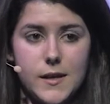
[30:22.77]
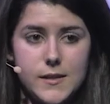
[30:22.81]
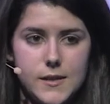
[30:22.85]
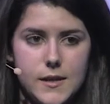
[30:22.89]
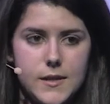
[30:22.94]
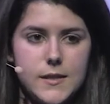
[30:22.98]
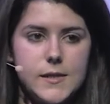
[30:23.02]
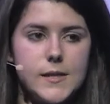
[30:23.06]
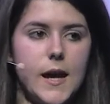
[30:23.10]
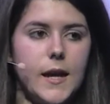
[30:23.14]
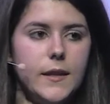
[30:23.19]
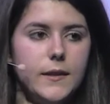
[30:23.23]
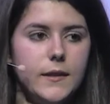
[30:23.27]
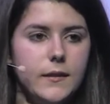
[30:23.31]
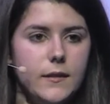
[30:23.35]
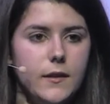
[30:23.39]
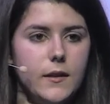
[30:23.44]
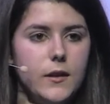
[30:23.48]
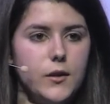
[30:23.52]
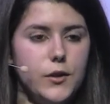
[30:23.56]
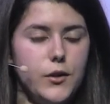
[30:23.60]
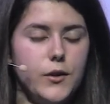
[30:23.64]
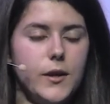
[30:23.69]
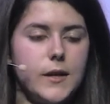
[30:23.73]
As I said,
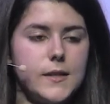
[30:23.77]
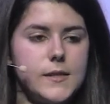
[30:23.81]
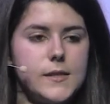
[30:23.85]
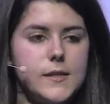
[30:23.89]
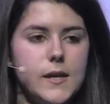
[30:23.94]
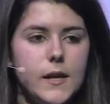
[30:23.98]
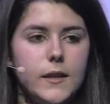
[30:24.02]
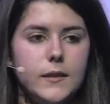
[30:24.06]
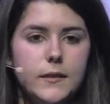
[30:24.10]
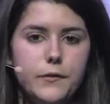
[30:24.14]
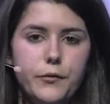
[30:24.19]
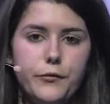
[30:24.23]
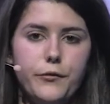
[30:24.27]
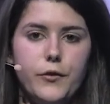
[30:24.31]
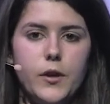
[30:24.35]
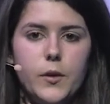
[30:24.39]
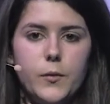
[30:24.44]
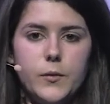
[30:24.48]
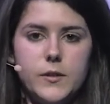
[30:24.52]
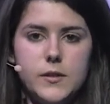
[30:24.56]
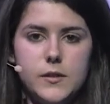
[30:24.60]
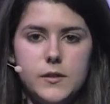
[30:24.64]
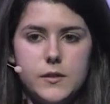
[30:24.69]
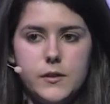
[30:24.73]
you can set the
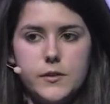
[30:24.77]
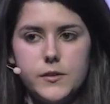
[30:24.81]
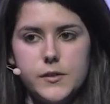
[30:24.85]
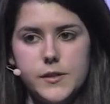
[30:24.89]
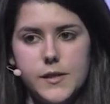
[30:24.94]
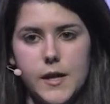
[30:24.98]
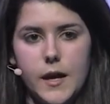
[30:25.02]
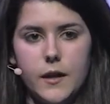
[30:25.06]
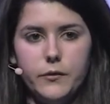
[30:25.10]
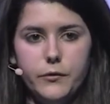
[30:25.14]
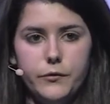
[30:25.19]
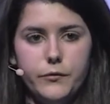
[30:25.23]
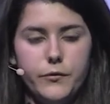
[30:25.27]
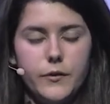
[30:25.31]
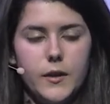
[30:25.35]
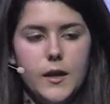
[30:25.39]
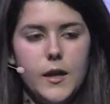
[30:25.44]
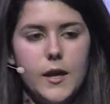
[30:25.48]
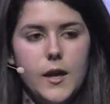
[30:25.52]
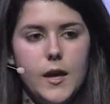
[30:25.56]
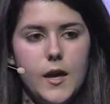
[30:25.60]
frequency yourself.